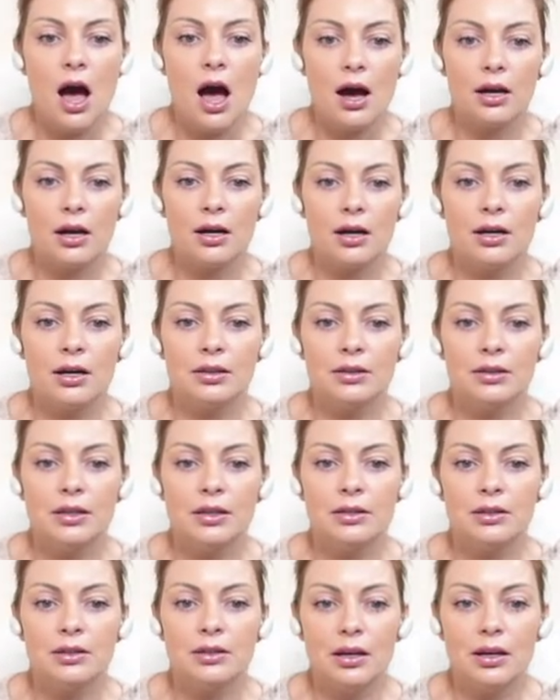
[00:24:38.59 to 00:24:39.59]
uh,
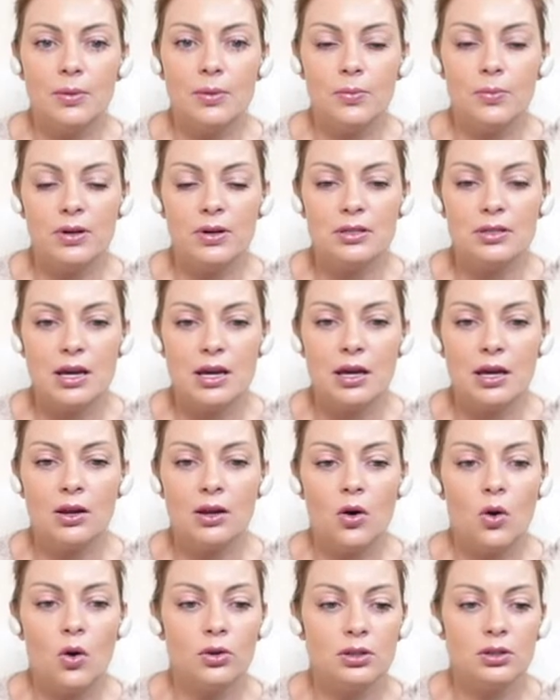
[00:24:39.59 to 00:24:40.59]
currently
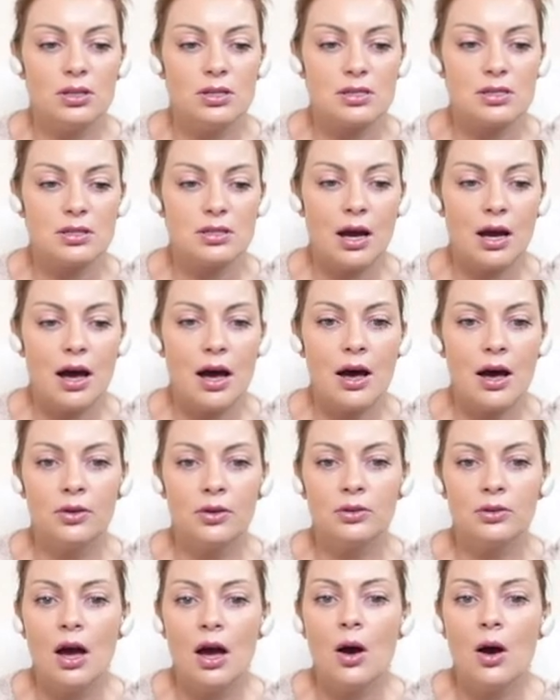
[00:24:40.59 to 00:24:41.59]
30% on
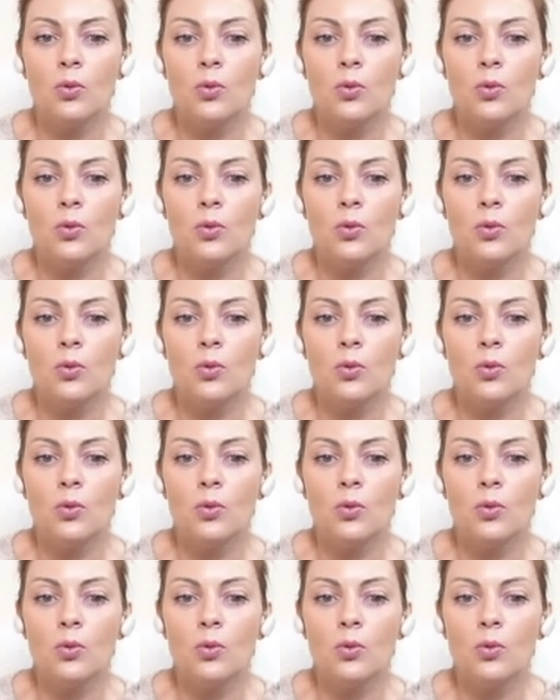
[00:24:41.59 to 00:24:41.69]
discount.